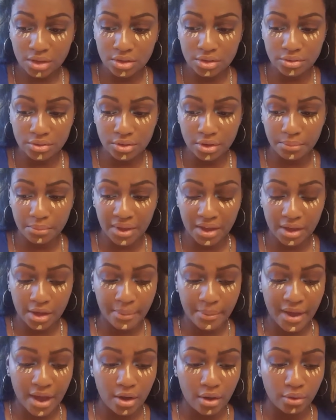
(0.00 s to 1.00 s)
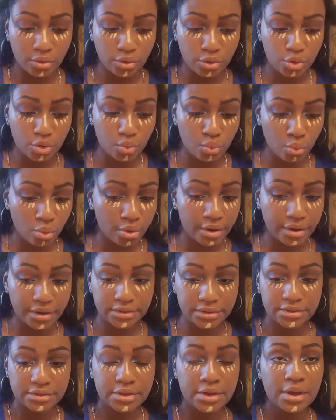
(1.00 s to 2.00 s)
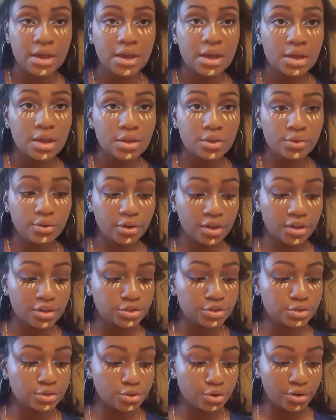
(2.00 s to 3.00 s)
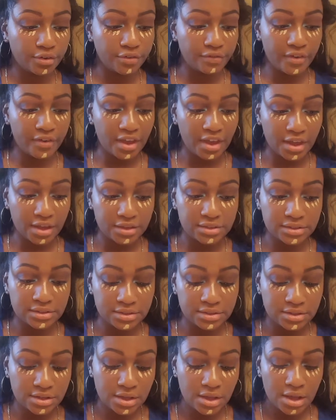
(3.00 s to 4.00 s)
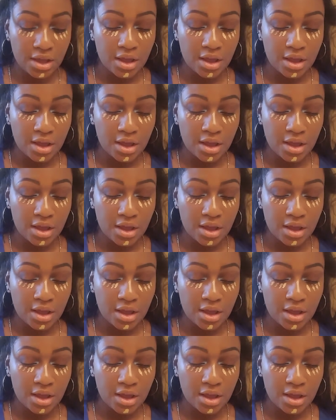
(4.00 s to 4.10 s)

Do your makeup how you want. It's your face.